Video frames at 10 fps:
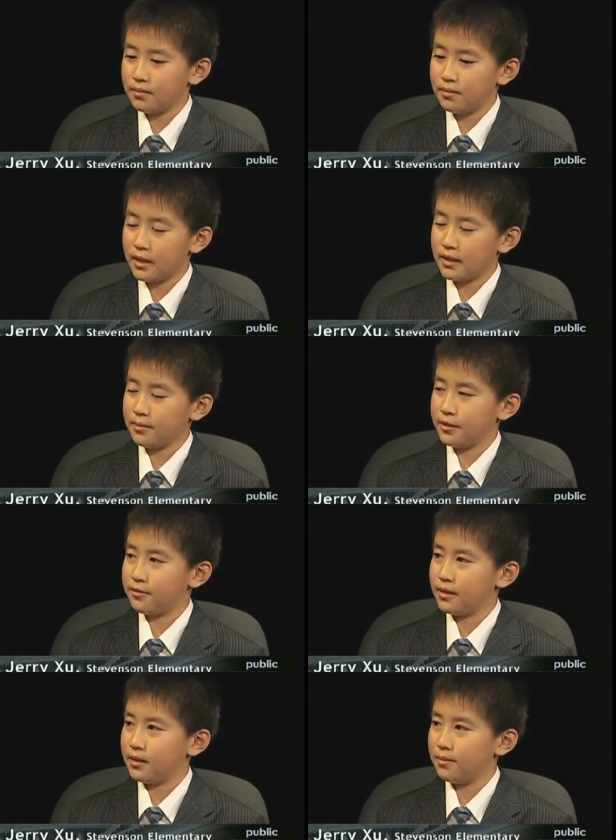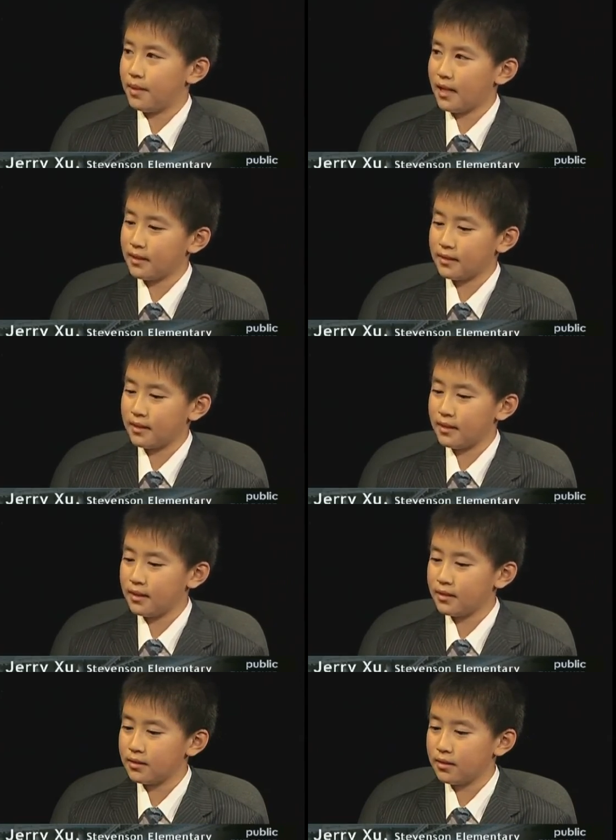mainly between the
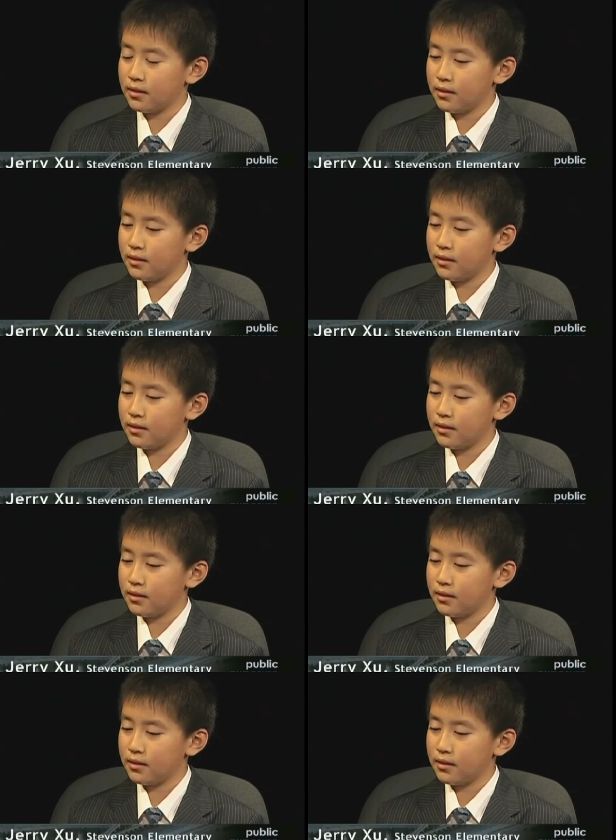Palestinians,